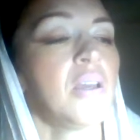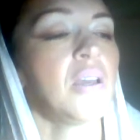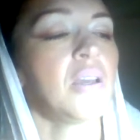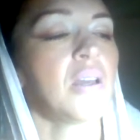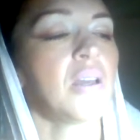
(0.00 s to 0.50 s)

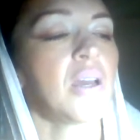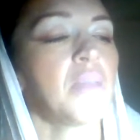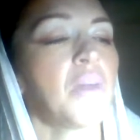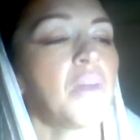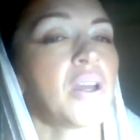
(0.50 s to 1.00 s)
and I
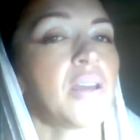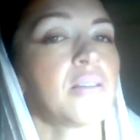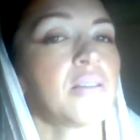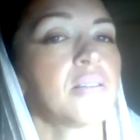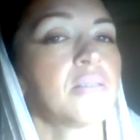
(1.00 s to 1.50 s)
embody
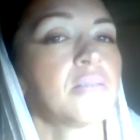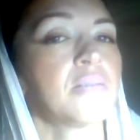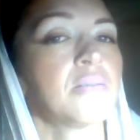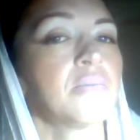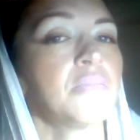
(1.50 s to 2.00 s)
it
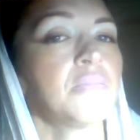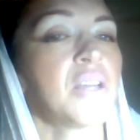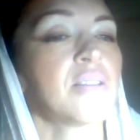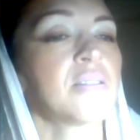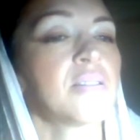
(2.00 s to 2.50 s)

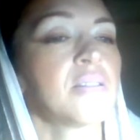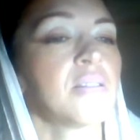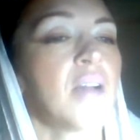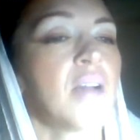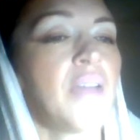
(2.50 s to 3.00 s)
because
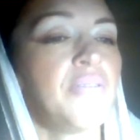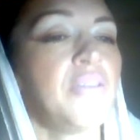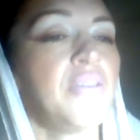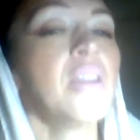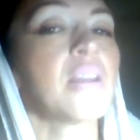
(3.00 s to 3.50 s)
I
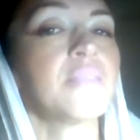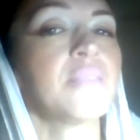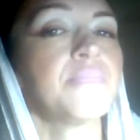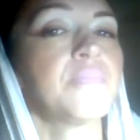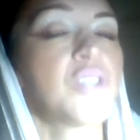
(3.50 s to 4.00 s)
feel it.
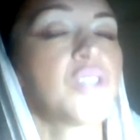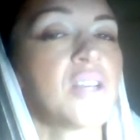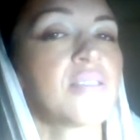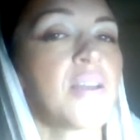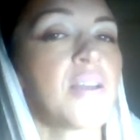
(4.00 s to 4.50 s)
She
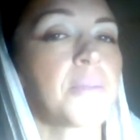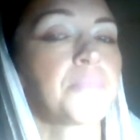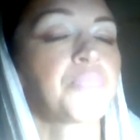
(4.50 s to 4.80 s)
is there.